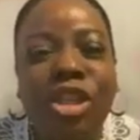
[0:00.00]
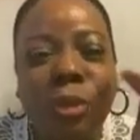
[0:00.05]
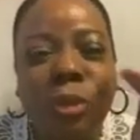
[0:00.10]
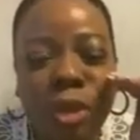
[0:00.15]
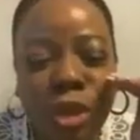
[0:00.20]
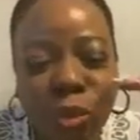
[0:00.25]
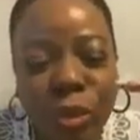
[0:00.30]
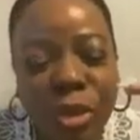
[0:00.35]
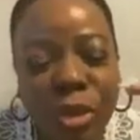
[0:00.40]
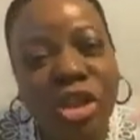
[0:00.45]
So
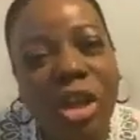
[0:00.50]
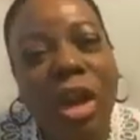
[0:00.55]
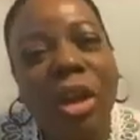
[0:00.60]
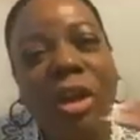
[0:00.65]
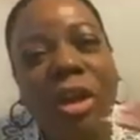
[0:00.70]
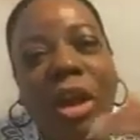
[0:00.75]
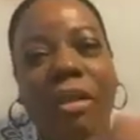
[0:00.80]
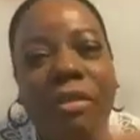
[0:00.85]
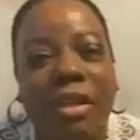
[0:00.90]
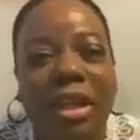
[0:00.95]
we do a
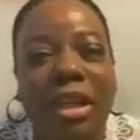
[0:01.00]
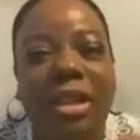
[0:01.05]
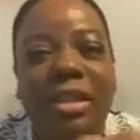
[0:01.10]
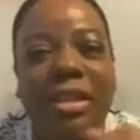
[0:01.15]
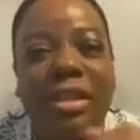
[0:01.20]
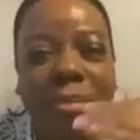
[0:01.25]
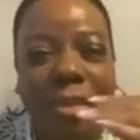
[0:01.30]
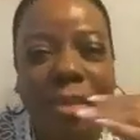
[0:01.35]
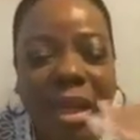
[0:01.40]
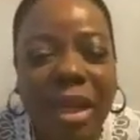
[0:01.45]
check off
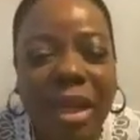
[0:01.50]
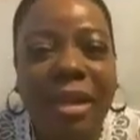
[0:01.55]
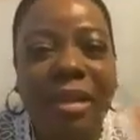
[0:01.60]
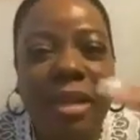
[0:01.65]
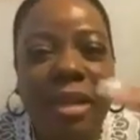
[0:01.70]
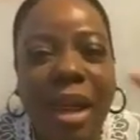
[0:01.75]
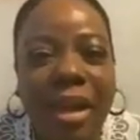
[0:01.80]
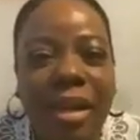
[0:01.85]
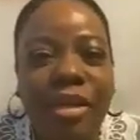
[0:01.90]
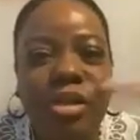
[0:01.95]
list. I'm big
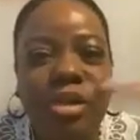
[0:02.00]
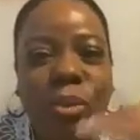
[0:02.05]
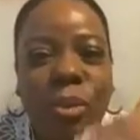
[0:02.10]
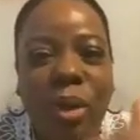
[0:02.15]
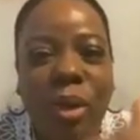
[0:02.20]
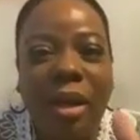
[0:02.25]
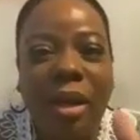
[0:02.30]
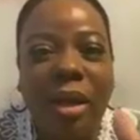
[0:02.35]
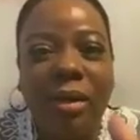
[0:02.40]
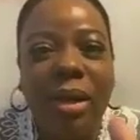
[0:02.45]
at that as
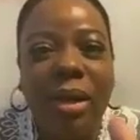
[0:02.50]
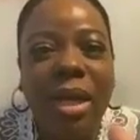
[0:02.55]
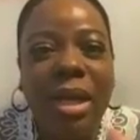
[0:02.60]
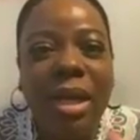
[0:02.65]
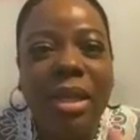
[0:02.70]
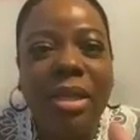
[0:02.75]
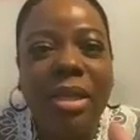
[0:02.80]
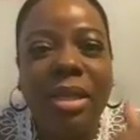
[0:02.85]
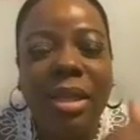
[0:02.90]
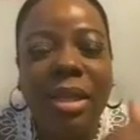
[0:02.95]
well,
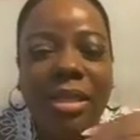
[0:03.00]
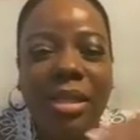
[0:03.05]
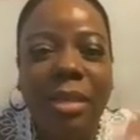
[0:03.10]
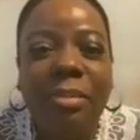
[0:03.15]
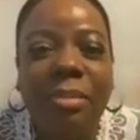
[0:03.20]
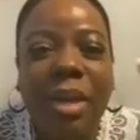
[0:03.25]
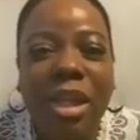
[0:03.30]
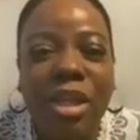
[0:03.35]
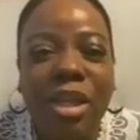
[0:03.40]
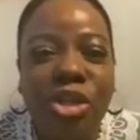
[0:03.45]
just
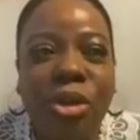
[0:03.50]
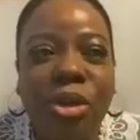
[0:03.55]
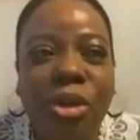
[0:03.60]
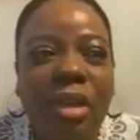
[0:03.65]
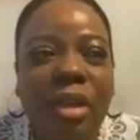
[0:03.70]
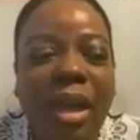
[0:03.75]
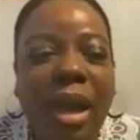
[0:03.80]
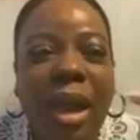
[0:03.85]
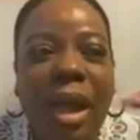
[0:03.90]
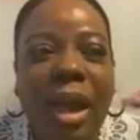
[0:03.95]
to make
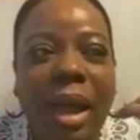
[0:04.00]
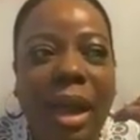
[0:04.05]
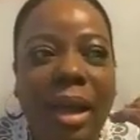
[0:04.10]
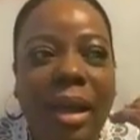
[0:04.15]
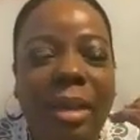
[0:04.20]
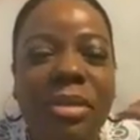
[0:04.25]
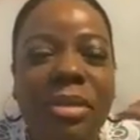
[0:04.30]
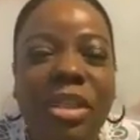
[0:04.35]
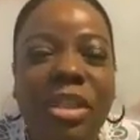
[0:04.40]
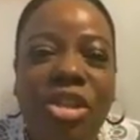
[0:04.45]
sure that I
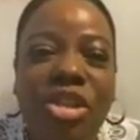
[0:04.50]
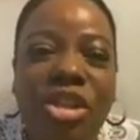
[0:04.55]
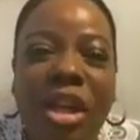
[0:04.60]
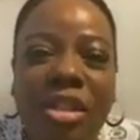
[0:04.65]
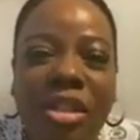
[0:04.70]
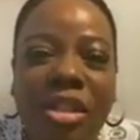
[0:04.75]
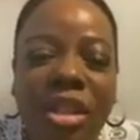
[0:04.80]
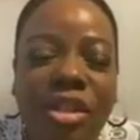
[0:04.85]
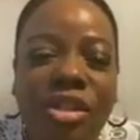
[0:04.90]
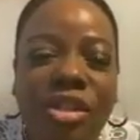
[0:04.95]
am
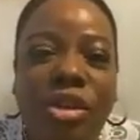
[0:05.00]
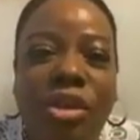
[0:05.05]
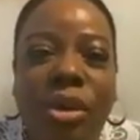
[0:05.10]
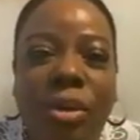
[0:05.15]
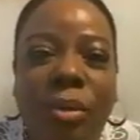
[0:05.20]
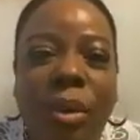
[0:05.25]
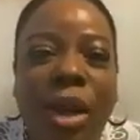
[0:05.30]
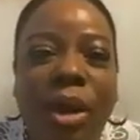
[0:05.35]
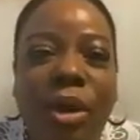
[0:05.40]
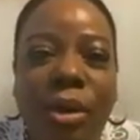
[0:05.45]
suggesting the
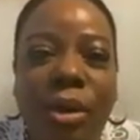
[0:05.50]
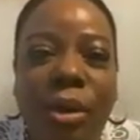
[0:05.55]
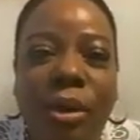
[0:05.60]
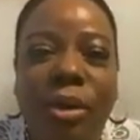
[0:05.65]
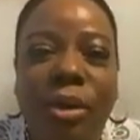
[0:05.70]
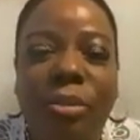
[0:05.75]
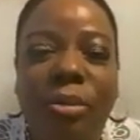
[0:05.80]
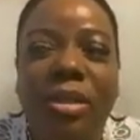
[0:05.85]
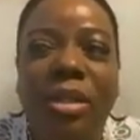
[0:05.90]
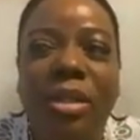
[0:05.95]
correct
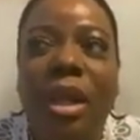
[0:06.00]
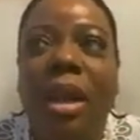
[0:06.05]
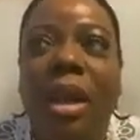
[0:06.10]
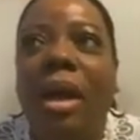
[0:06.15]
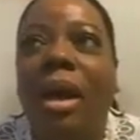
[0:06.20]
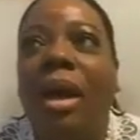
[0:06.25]
herbs.